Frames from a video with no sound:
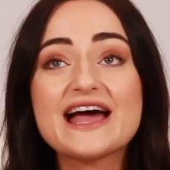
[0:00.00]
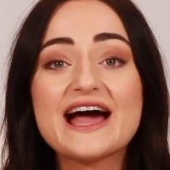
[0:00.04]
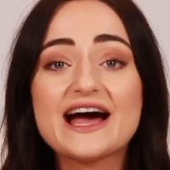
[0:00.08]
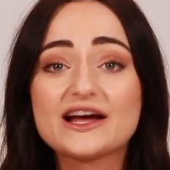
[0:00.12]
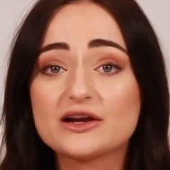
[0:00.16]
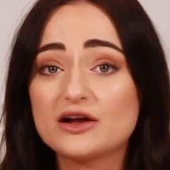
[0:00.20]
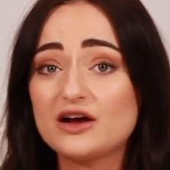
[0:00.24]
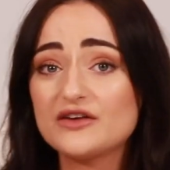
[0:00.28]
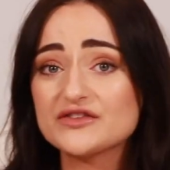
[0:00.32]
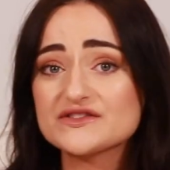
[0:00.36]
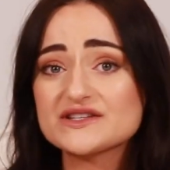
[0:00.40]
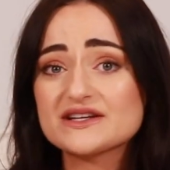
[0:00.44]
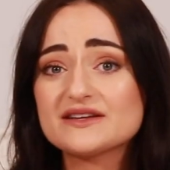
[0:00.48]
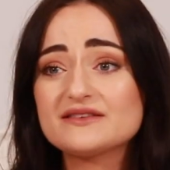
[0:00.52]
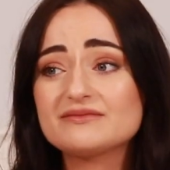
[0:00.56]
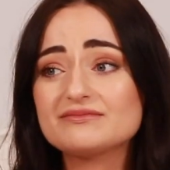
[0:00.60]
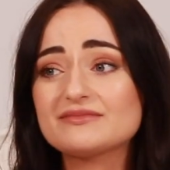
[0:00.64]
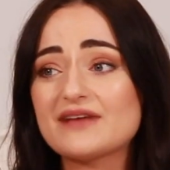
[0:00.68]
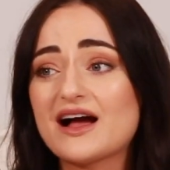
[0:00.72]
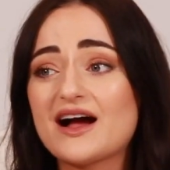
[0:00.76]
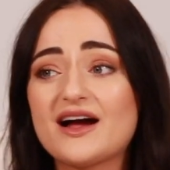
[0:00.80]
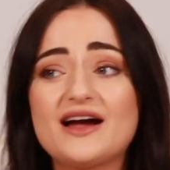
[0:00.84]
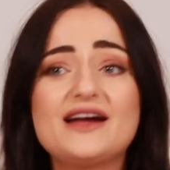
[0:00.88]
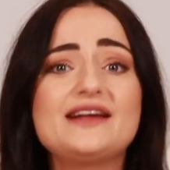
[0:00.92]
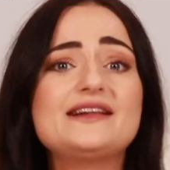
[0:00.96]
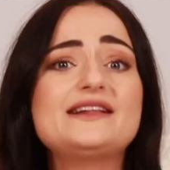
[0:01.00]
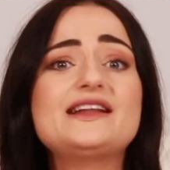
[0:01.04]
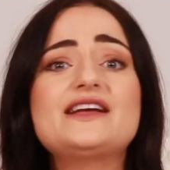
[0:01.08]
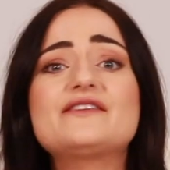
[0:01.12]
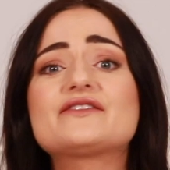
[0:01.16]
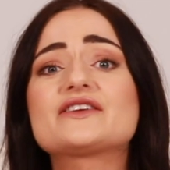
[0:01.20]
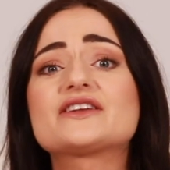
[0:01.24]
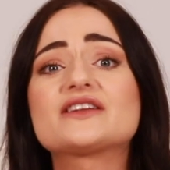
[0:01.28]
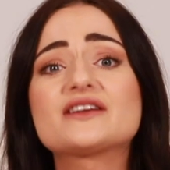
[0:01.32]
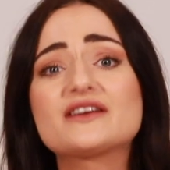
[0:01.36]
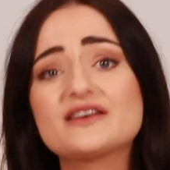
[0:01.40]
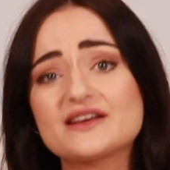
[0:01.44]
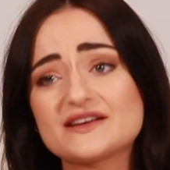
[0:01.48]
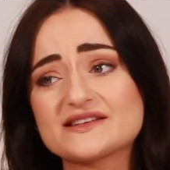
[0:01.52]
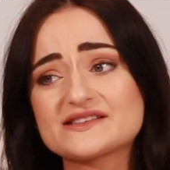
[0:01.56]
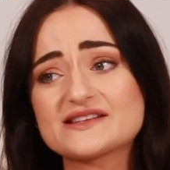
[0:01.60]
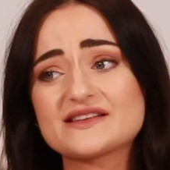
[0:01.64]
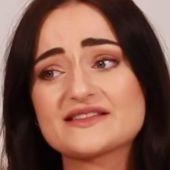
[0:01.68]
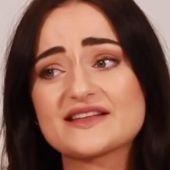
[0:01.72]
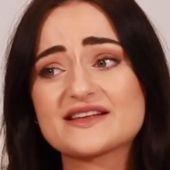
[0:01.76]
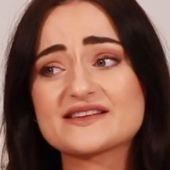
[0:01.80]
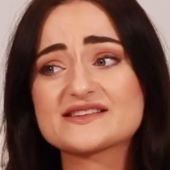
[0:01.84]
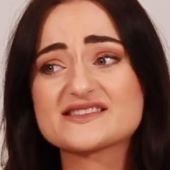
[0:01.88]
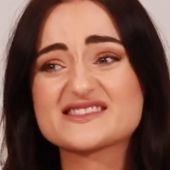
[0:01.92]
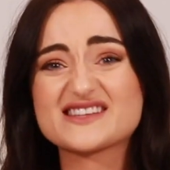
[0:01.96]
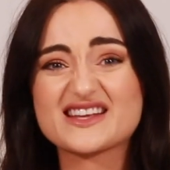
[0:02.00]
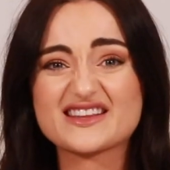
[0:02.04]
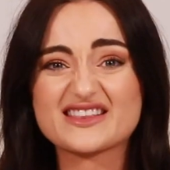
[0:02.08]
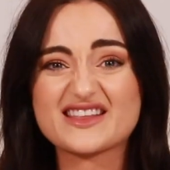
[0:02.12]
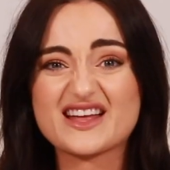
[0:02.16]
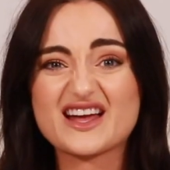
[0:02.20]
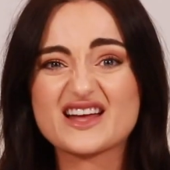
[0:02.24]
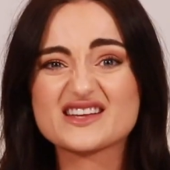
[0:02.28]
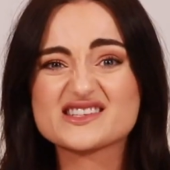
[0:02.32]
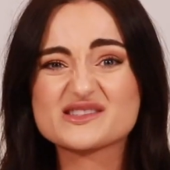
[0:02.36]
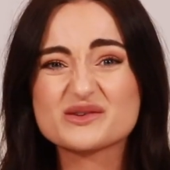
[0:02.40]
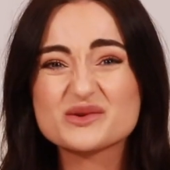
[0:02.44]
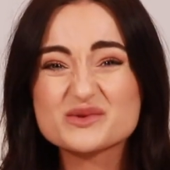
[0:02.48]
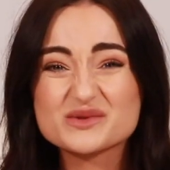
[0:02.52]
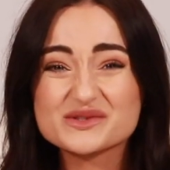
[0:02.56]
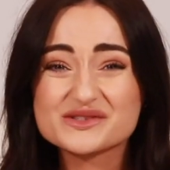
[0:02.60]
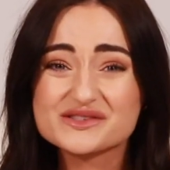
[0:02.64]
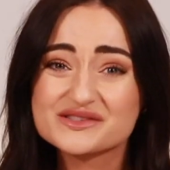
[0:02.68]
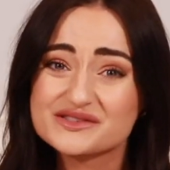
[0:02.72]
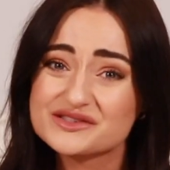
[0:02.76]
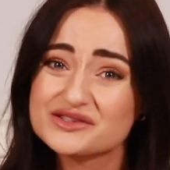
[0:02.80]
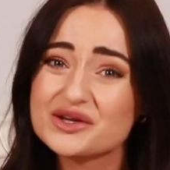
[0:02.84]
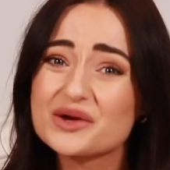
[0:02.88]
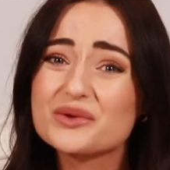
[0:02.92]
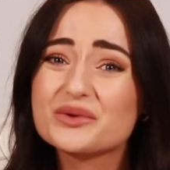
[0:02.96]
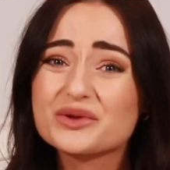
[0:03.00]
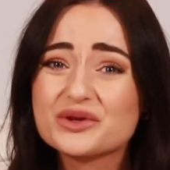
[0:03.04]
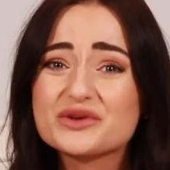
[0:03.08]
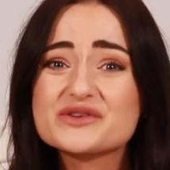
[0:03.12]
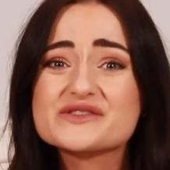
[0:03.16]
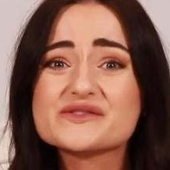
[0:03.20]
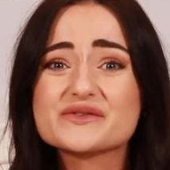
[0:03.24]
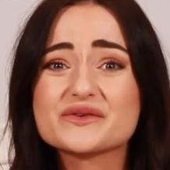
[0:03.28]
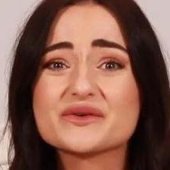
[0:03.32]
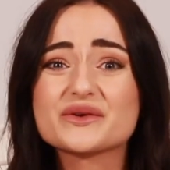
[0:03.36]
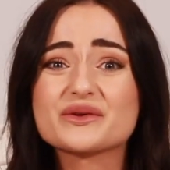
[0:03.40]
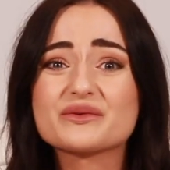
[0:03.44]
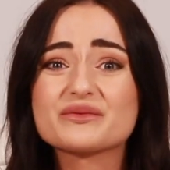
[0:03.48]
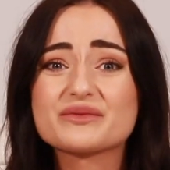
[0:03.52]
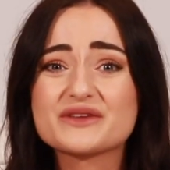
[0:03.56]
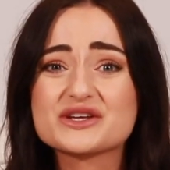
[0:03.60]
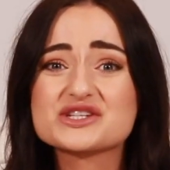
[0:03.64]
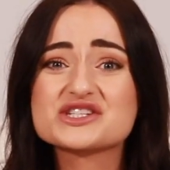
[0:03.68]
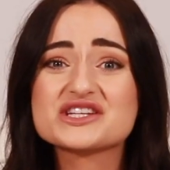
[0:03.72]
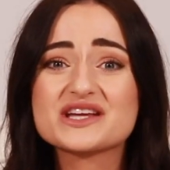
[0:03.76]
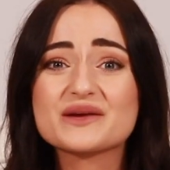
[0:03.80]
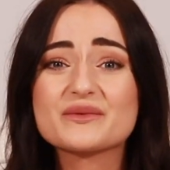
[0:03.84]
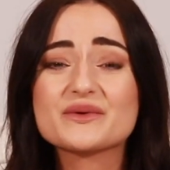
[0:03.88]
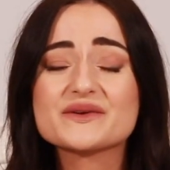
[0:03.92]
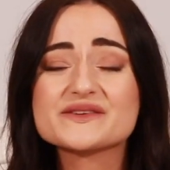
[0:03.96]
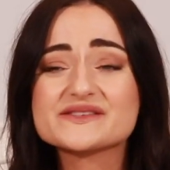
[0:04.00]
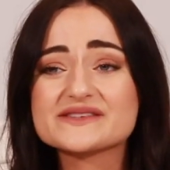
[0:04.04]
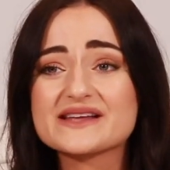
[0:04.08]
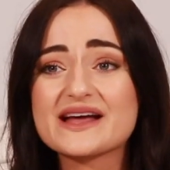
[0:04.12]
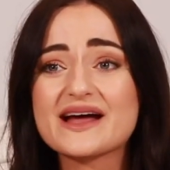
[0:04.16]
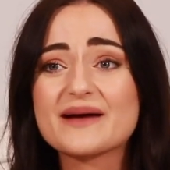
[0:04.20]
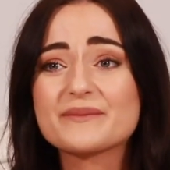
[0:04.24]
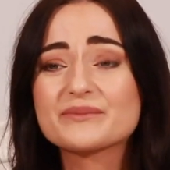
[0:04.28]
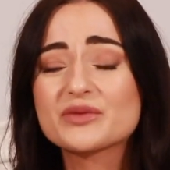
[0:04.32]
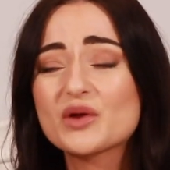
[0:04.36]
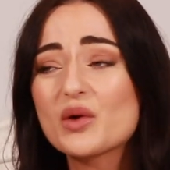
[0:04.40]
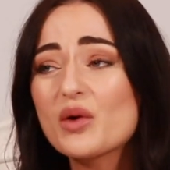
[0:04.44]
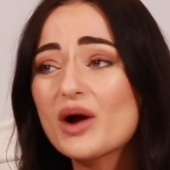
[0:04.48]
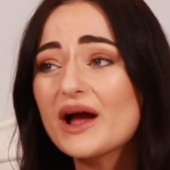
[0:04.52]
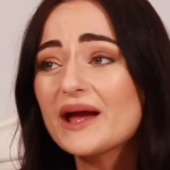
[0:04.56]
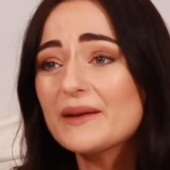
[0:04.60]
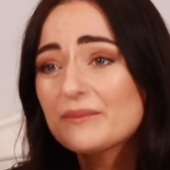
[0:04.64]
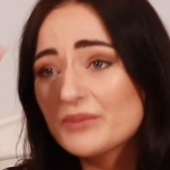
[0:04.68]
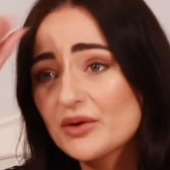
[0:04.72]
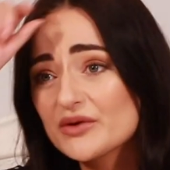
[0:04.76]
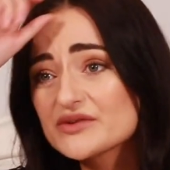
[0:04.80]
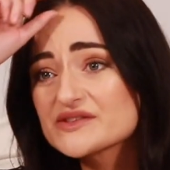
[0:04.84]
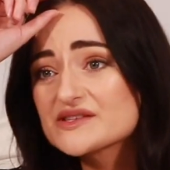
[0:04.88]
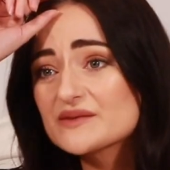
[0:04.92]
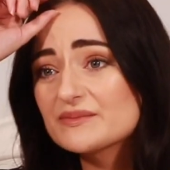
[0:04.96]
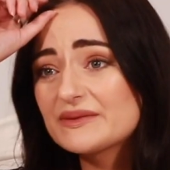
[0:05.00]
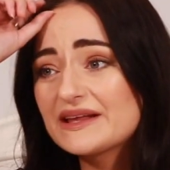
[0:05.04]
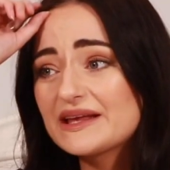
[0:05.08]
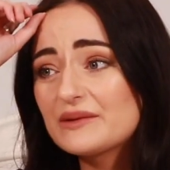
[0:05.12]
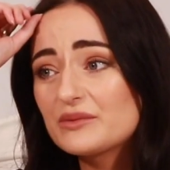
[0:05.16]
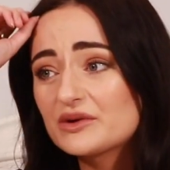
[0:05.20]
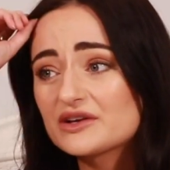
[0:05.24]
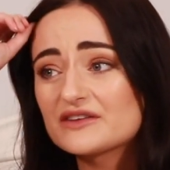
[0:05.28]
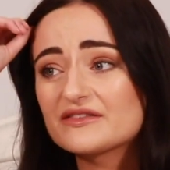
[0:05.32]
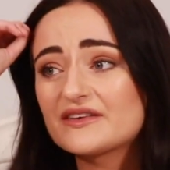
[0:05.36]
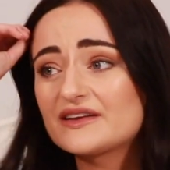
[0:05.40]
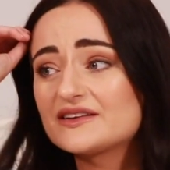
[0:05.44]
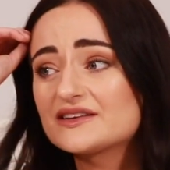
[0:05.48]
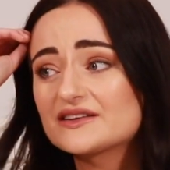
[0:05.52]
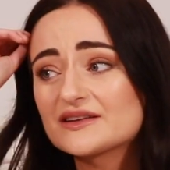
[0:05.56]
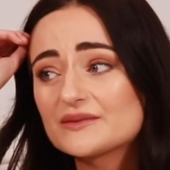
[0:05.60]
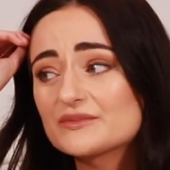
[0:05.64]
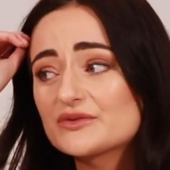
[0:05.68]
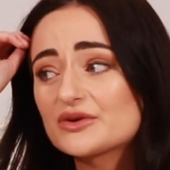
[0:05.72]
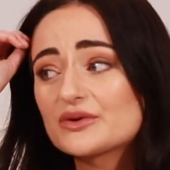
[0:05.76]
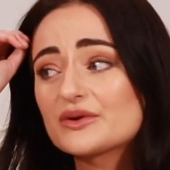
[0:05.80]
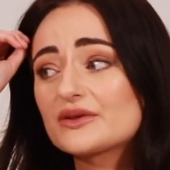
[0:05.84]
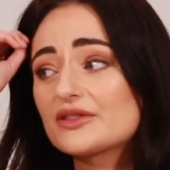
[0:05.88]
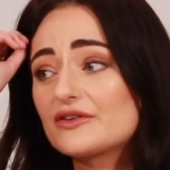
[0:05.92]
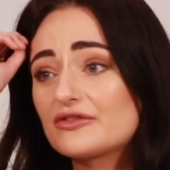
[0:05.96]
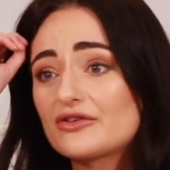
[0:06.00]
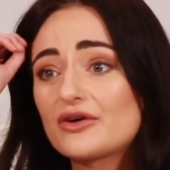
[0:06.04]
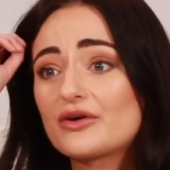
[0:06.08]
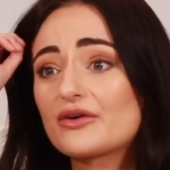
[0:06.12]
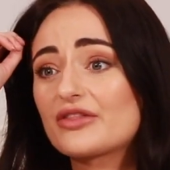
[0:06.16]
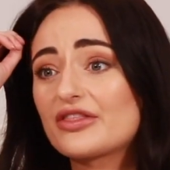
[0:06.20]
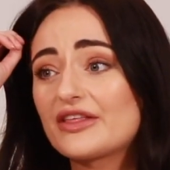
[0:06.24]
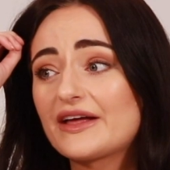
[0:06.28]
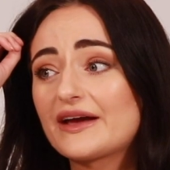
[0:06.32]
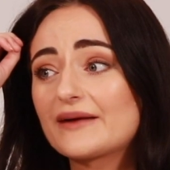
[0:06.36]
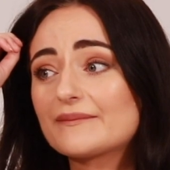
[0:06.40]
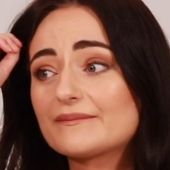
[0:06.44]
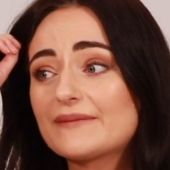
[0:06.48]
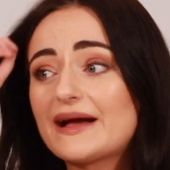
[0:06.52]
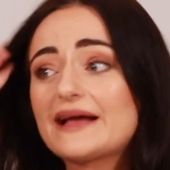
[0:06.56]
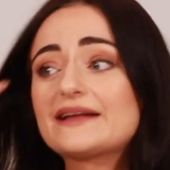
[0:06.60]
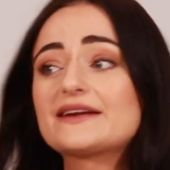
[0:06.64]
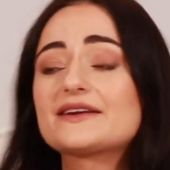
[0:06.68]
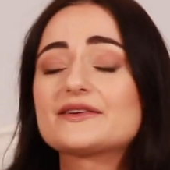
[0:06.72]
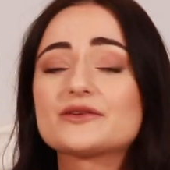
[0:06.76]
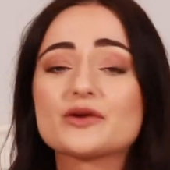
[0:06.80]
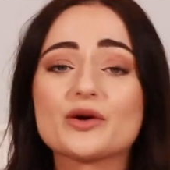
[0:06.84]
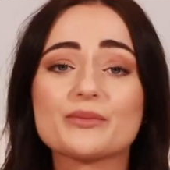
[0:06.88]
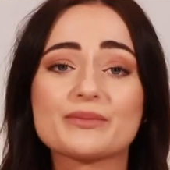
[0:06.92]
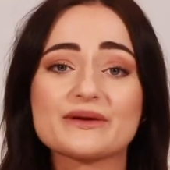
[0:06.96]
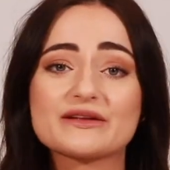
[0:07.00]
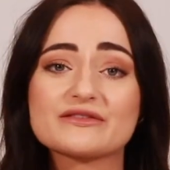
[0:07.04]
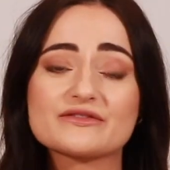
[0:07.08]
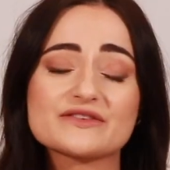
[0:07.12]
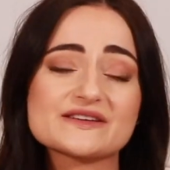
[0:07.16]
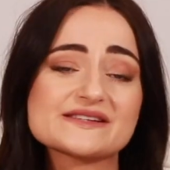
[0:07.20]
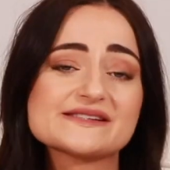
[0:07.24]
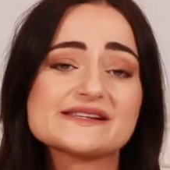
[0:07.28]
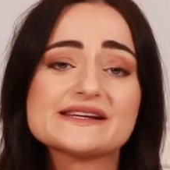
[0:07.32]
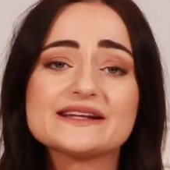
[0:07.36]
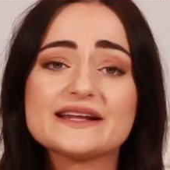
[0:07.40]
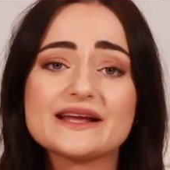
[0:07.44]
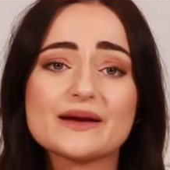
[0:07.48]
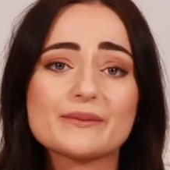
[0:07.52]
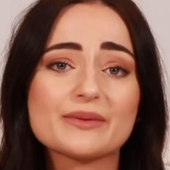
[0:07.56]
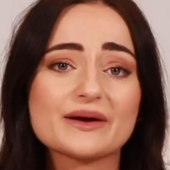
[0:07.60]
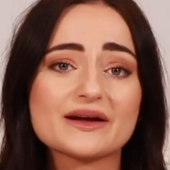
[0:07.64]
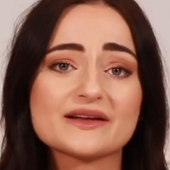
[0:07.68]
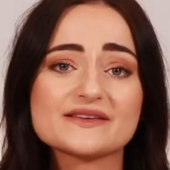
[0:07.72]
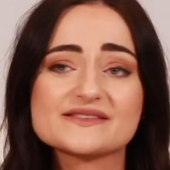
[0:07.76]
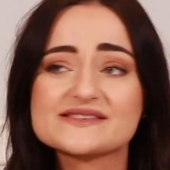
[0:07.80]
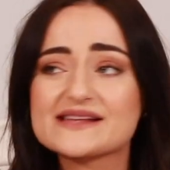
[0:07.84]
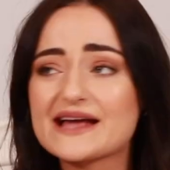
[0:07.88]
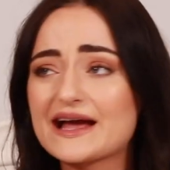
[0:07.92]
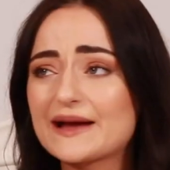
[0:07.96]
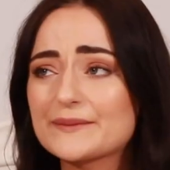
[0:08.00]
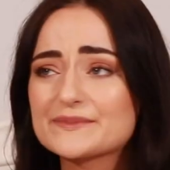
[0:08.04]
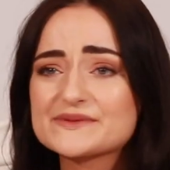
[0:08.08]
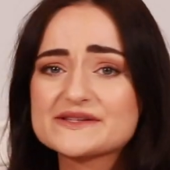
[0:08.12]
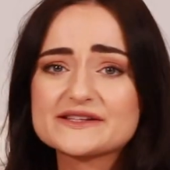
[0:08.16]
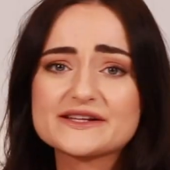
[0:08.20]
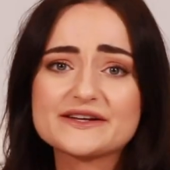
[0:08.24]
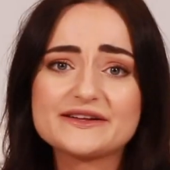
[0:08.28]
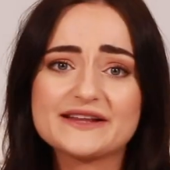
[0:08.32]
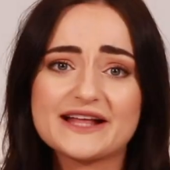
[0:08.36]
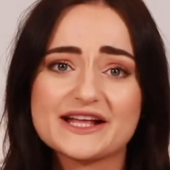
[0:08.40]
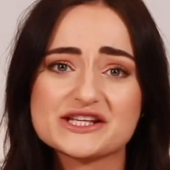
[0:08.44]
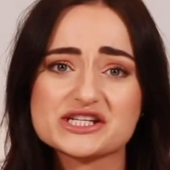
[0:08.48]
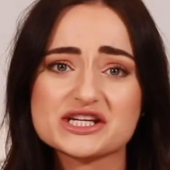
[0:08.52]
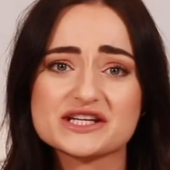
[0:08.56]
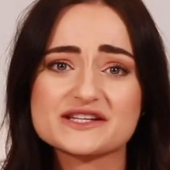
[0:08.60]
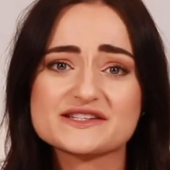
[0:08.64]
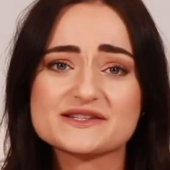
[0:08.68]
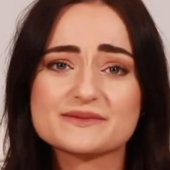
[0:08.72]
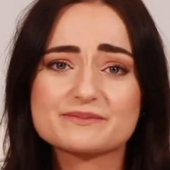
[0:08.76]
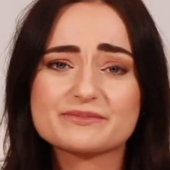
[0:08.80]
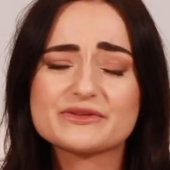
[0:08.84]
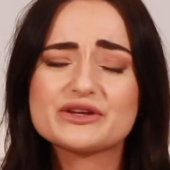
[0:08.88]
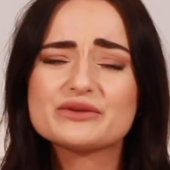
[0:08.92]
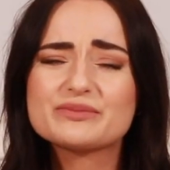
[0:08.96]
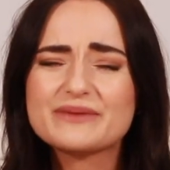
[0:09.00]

And often I hadn't even noticed that they'd said that. So it was so useful that she was there. Quite possibly would have ended up doing the wrong thing had it not been for Celia Burns. Absolute legend.